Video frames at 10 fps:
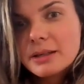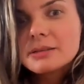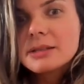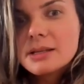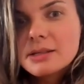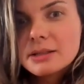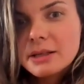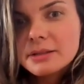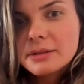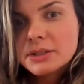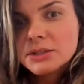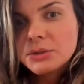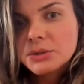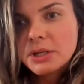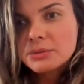and designate their
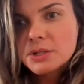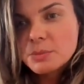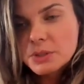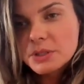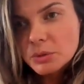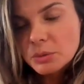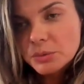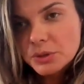UK responsible